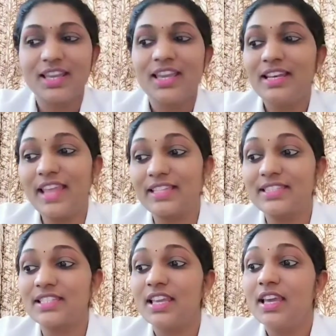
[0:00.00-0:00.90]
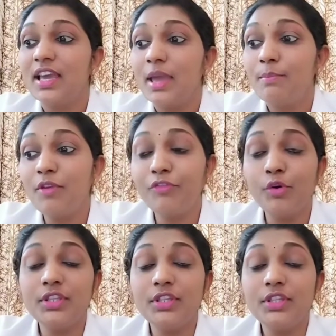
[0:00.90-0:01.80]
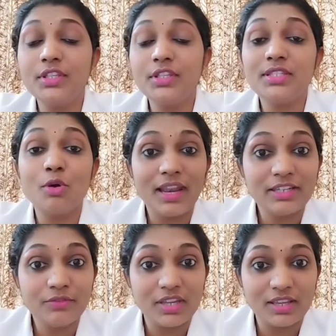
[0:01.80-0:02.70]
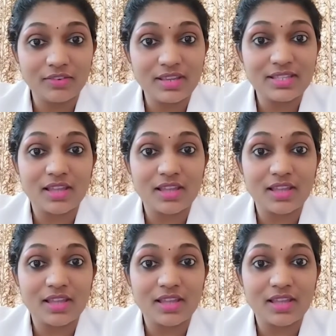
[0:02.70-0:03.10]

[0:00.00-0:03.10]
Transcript: Next, before the superlative degrees